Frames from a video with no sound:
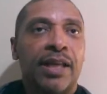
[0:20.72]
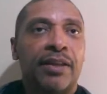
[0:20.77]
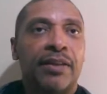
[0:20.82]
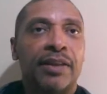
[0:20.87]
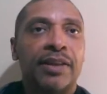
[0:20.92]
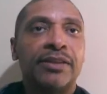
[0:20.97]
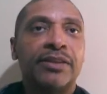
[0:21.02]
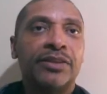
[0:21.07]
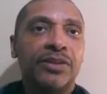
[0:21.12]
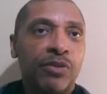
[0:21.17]

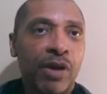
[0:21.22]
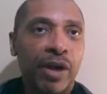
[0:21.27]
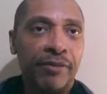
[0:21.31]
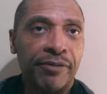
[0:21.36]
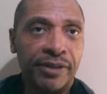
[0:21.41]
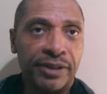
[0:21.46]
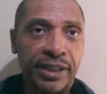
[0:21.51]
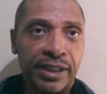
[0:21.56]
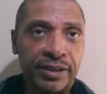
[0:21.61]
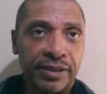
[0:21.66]
This is Greg
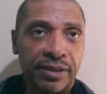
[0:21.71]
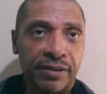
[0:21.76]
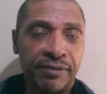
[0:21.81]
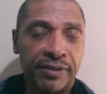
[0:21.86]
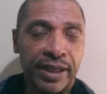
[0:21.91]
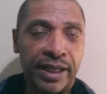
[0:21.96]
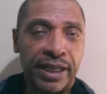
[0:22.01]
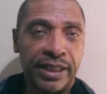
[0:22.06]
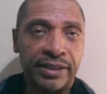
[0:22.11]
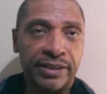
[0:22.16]
for Tesla
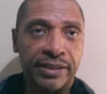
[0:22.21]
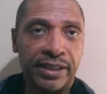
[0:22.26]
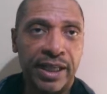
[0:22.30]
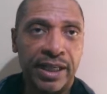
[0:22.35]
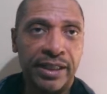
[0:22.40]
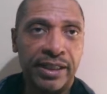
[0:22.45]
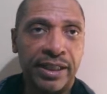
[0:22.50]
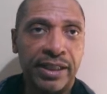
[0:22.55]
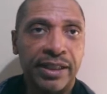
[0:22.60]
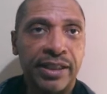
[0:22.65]
Fan
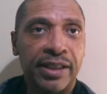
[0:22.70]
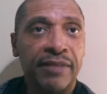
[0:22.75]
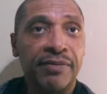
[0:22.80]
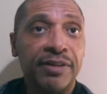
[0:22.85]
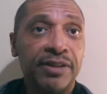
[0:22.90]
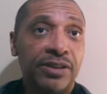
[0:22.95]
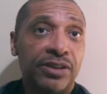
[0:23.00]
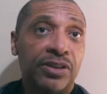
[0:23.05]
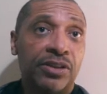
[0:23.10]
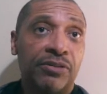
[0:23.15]
Insight. If
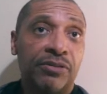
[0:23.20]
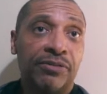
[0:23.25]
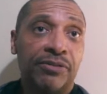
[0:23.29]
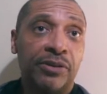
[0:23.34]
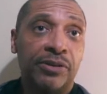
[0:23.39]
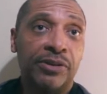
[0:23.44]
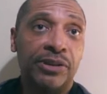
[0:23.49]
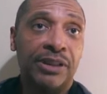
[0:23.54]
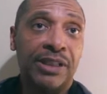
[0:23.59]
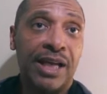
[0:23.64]
this is your
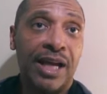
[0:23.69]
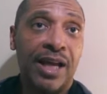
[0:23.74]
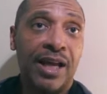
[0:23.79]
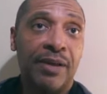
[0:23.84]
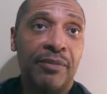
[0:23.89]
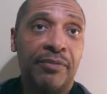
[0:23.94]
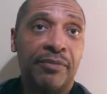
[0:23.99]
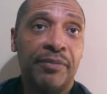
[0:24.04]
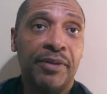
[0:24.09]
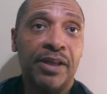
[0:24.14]
first
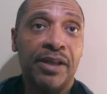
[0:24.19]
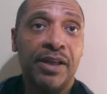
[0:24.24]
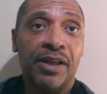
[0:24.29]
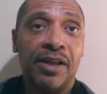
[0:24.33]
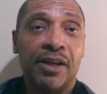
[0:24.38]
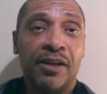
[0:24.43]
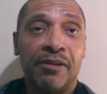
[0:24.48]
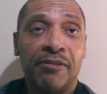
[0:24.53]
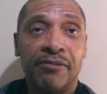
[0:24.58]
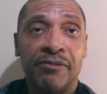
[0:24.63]
time
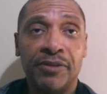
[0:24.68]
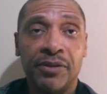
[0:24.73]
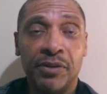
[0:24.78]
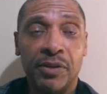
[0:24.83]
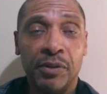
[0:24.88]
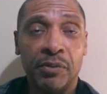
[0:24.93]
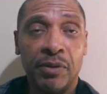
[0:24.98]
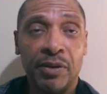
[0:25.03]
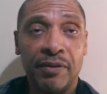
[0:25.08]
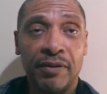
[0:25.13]

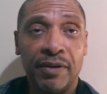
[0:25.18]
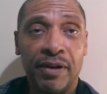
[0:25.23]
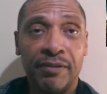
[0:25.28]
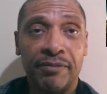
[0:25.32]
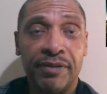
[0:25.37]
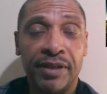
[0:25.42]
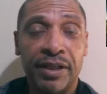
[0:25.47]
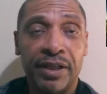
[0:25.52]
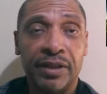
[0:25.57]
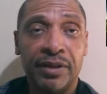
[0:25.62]
viewing one of our
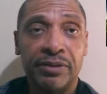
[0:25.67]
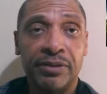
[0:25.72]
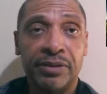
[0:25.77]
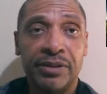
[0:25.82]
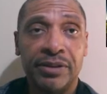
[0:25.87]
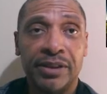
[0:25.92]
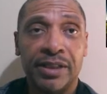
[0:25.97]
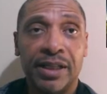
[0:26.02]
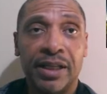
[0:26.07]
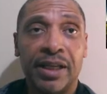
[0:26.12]

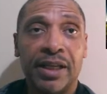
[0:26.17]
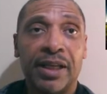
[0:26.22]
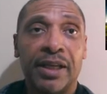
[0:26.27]
videos,